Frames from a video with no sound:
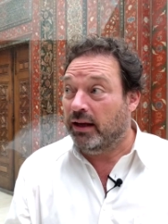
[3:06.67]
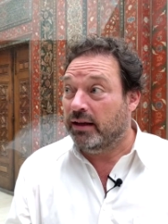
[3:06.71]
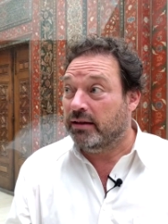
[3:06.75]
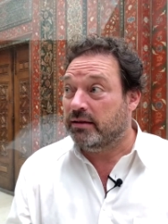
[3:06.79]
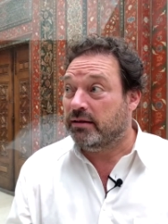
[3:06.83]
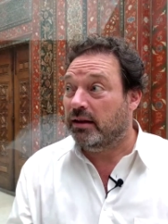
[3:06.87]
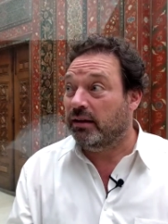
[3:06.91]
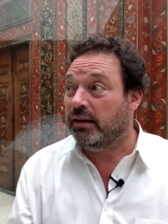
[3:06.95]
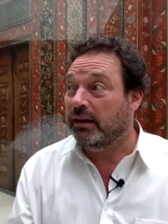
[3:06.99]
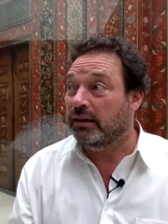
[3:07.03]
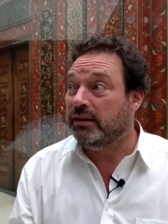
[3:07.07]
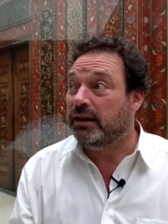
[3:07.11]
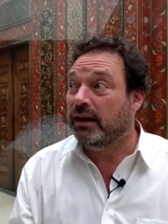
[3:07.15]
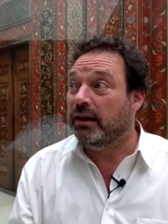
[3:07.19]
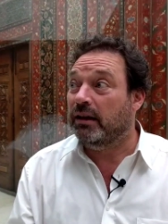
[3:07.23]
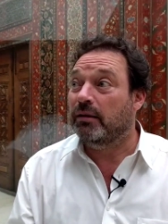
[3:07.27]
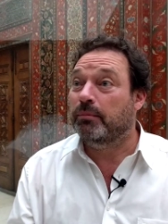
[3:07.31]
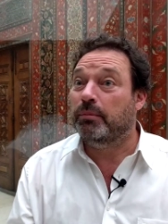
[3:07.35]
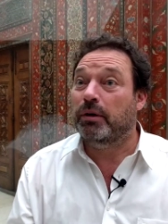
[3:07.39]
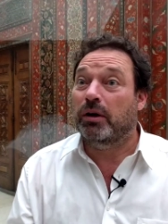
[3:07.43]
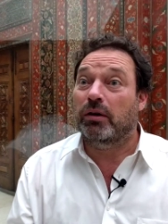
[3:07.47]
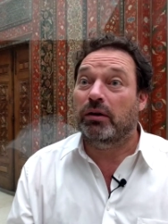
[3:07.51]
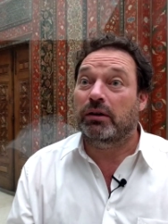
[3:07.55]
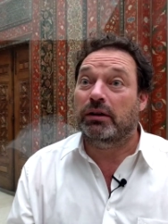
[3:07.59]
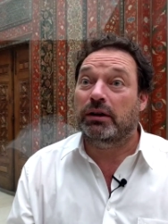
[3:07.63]
as they tell
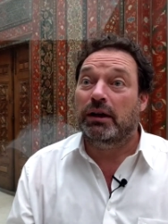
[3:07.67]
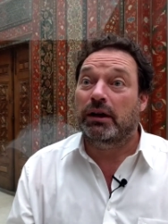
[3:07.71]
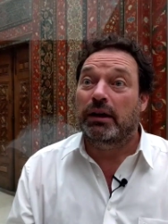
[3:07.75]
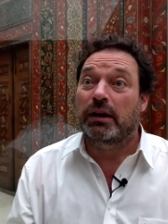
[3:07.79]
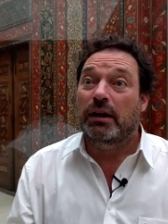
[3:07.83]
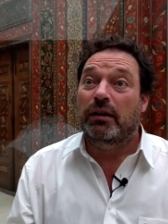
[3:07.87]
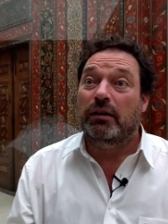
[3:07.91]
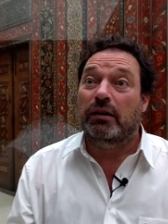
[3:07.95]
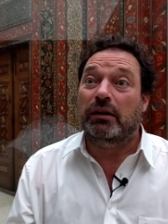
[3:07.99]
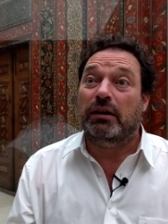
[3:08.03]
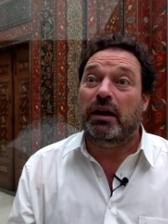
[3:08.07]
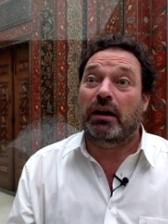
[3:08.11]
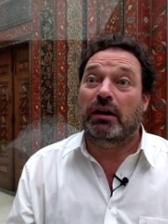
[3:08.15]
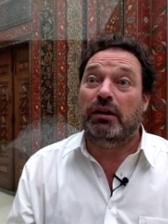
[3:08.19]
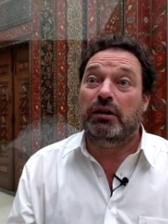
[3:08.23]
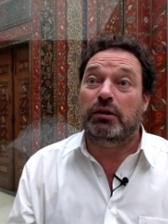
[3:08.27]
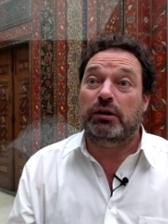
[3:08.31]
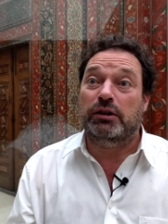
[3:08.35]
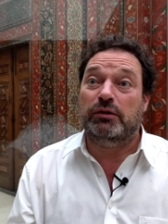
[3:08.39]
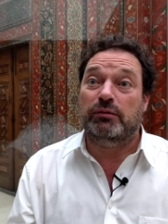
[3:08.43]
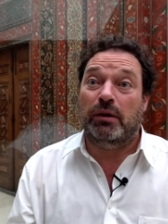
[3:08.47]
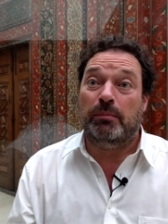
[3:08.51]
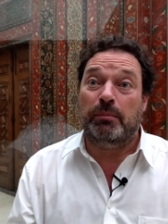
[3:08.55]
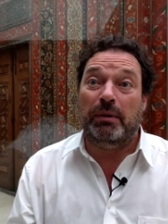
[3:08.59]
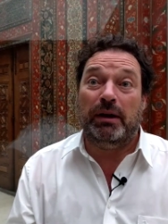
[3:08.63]
about the
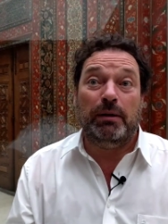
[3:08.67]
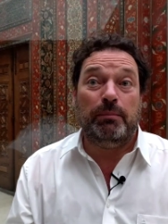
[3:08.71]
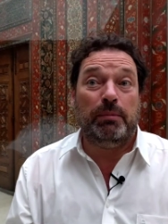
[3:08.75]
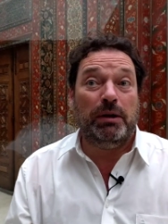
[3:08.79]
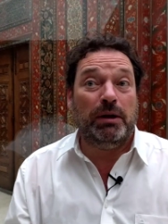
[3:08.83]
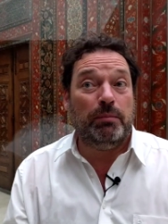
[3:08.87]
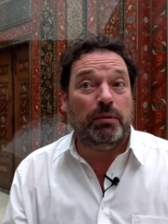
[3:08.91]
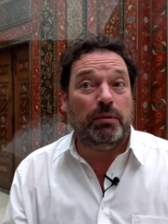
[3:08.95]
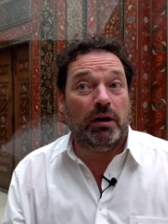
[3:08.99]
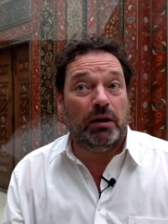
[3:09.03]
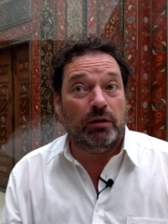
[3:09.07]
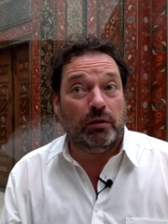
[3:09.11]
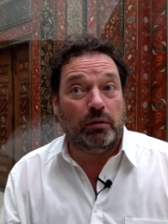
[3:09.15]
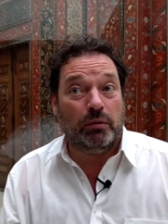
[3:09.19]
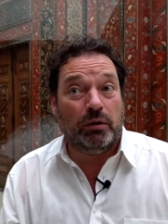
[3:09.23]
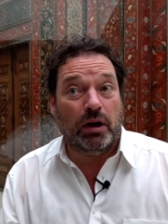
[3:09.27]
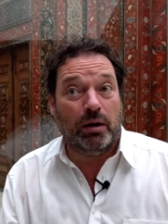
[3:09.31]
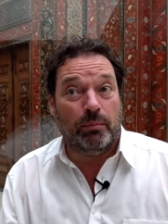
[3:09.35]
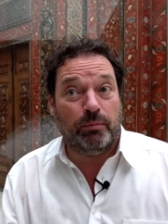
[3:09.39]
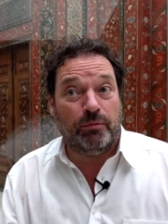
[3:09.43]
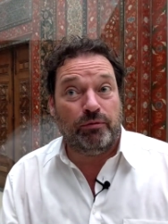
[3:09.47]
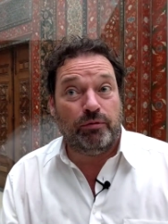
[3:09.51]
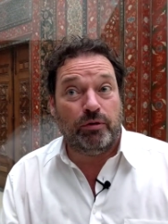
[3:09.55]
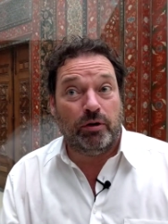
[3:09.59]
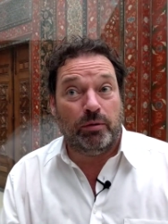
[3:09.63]
countries where many people are
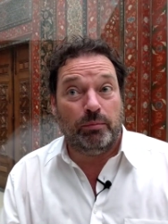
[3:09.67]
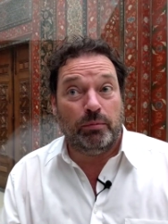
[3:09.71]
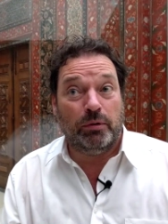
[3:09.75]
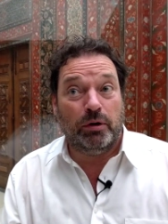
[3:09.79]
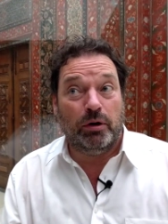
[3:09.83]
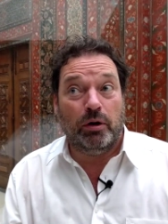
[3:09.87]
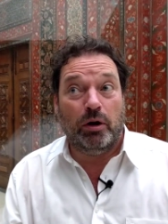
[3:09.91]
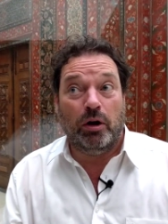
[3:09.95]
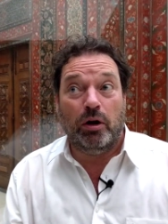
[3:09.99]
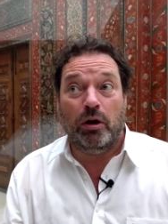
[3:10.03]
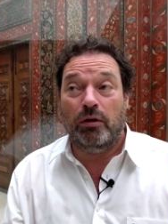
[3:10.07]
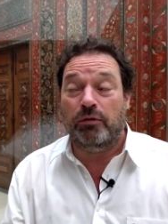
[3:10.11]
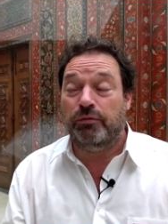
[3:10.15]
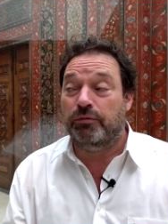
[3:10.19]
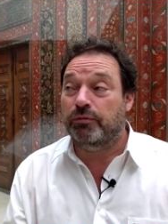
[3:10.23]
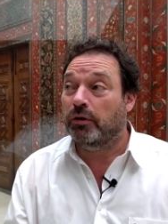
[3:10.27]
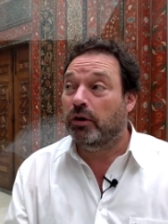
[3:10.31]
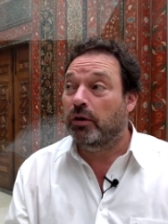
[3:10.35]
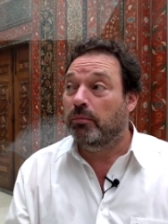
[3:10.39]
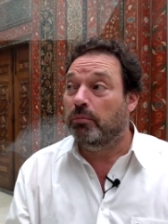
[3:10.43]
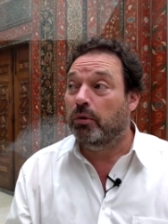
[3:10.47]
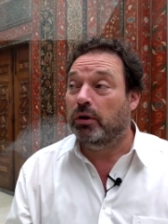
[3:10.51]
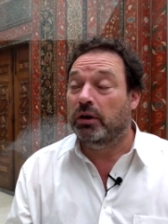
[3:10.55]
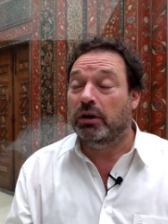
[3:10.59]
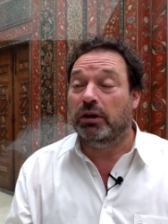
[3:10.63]
come from, of
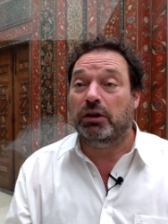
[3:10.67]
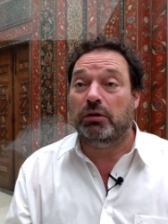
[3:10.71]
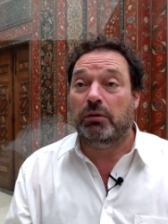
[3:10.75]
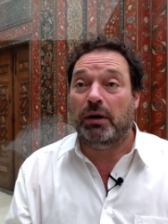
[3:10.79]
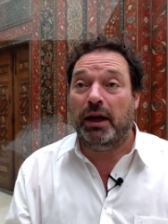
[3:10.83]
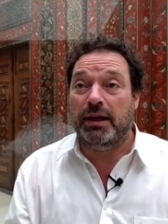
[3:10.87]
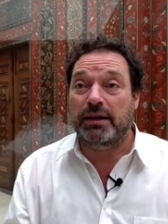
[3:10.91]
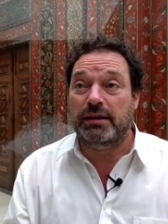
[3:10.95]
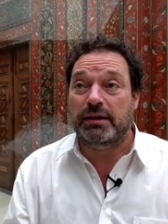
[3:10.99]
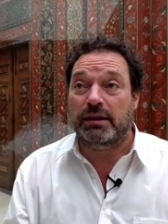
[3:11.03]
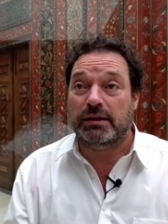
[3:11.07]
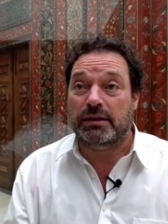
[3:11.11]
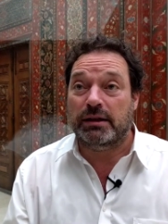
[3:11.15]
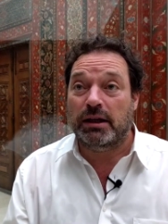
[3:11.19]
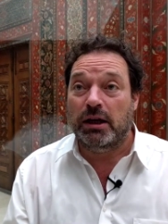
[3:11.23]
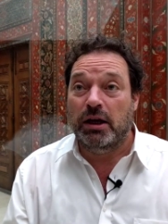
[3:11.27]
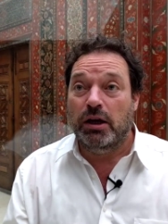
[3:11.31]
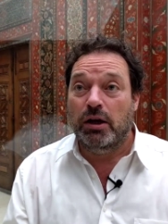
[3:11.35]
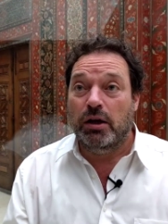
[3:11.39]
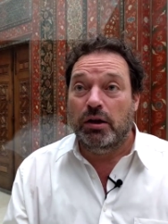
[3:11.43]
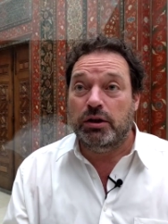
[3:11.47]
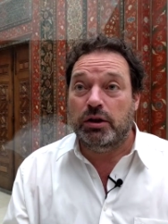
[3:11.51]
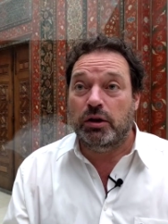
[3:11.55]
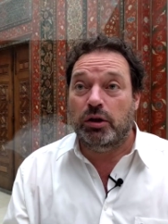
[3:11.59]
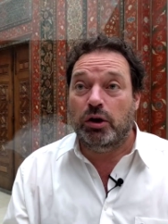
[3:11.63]
what a crisis.
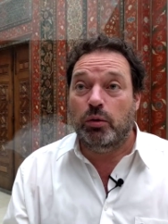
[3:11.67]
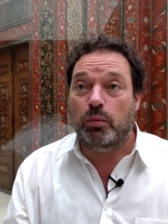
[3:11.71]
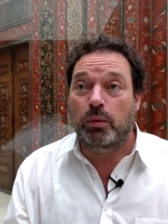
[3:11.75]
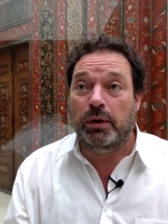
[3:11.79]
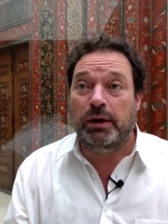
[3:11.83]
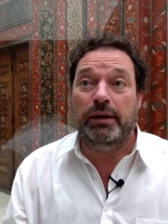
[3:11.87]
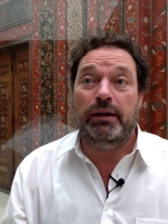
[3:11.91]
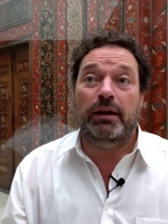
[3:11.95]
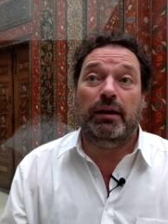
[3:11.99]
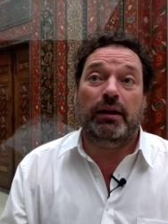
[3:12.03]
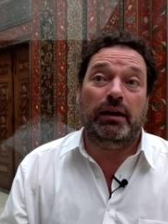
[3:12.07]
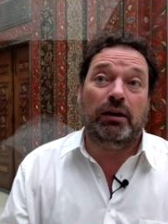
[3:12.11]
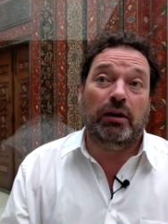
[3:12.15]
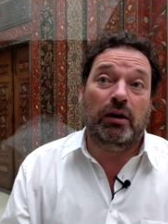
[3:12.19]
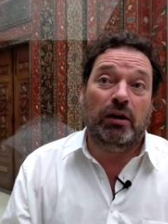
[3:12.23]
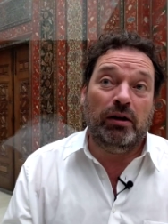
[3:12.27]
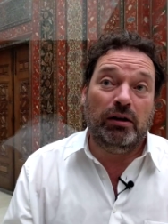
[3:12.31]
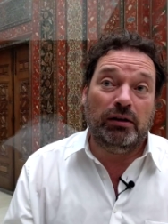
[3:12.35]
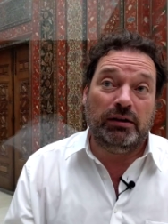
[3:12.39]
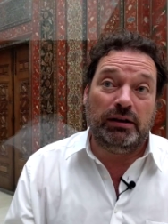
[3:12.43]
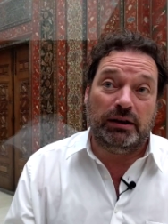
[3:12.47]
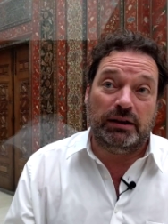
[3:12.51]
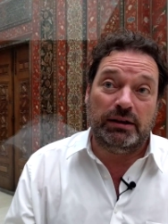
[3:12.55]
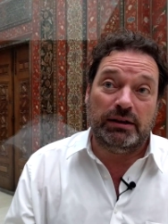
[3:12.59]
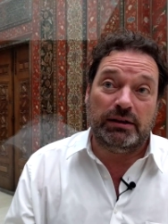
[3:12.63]
So no wonder that
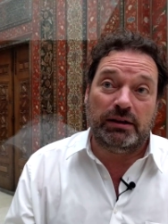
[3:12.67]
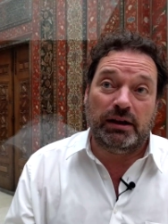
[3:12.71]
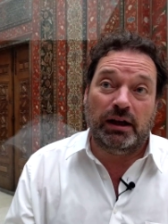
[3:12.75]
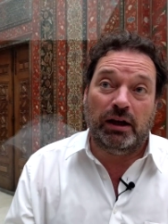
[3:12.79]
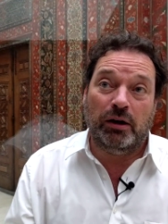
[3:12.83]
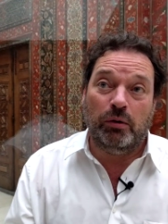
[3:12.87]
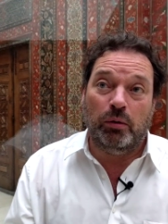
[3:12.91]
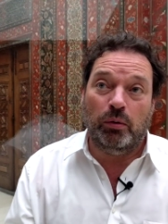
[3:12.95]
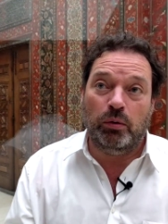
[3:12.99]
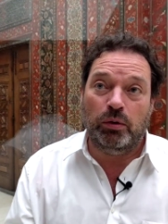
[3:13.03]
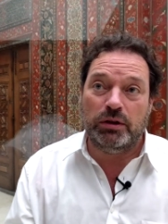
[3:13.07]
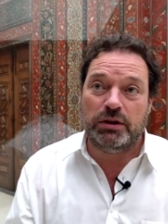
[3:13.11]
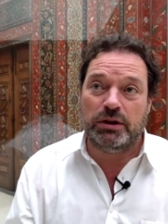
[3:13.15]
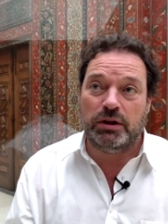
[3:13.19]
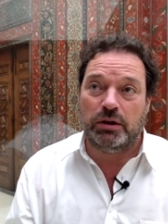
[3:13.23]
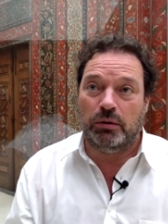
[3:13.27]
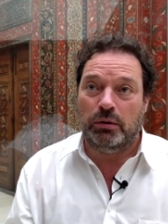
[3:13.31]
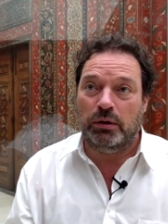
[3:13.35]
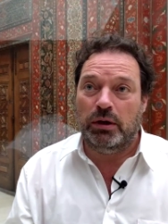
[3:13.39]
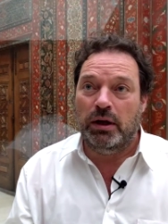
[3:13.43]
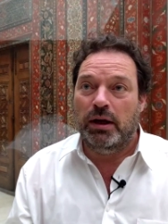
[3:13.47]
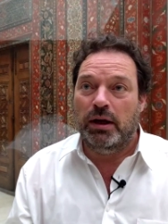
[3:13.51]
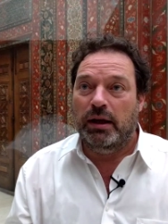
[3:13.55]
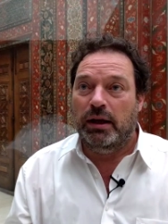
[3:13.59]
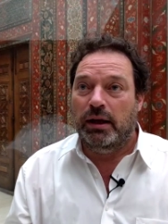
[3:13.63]
artists are
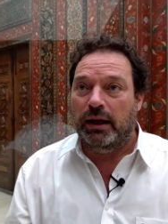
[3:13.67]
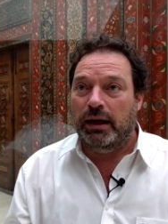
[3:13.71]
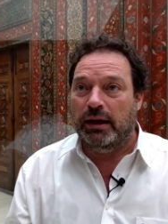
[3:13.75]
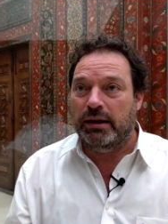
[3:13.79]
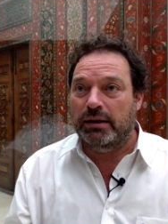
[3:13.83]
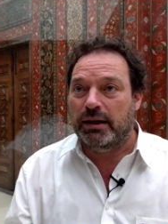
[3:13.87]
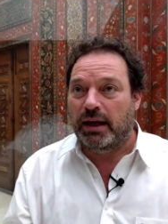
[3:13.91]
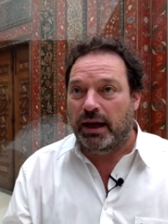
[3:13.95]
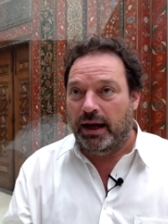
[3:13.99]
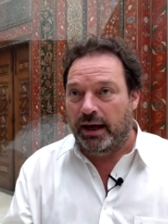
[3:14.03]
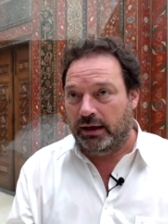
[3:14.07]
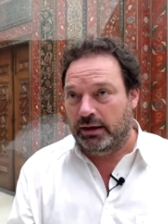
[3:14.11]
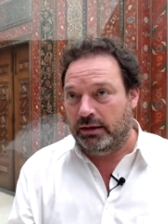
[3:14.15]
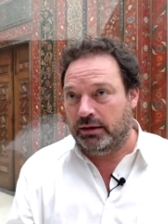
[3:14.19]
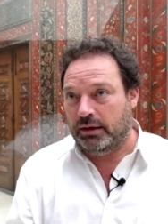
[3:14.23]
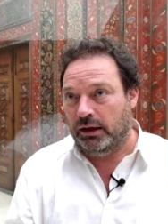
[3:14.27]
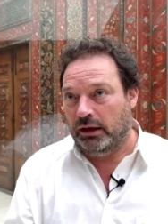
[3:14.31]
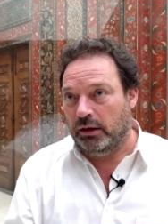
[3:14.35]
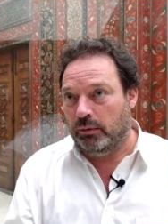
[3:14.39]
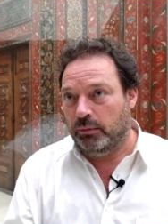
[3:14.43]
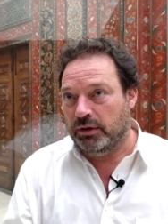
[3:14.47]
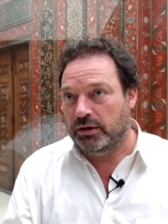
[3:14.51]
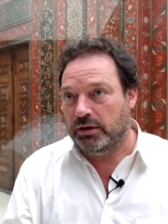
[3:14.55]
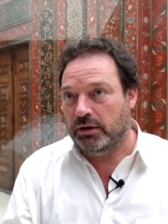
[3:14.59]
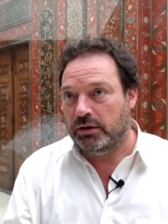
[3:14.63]
also
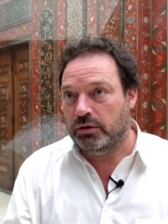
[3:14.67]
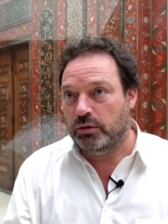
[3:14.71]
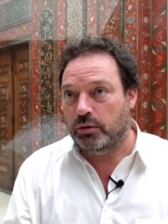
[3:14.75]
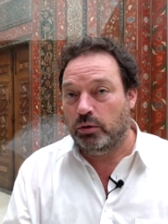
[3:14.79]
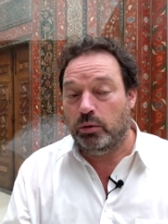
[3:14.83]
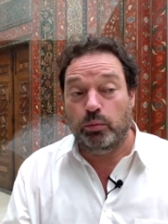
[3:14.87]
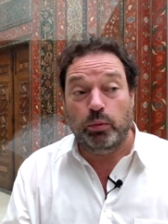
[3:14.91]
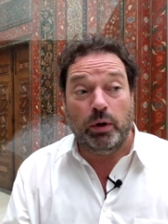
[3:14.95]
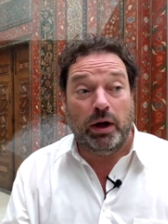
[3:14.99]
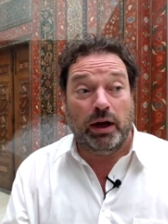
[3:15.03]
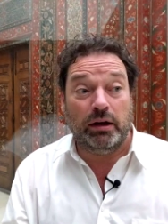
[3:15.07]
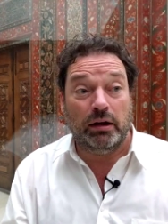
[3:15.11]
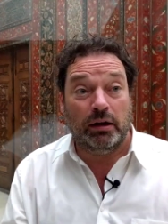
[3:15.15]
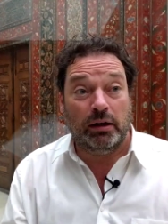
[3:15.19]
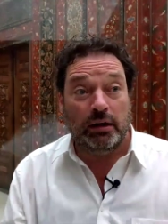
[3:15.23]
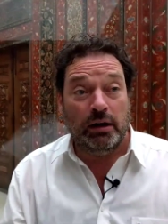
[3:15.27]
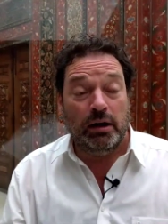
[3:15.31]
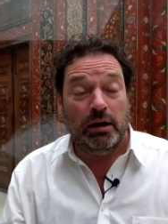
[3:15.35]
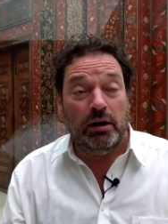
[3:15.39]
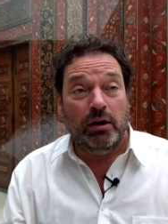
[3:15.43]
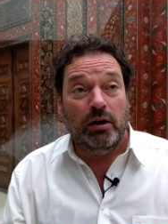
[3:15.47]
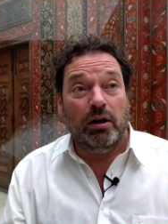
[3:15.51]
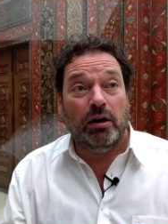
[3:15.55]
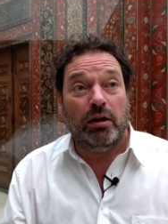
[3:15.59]
interacting with this room. We had a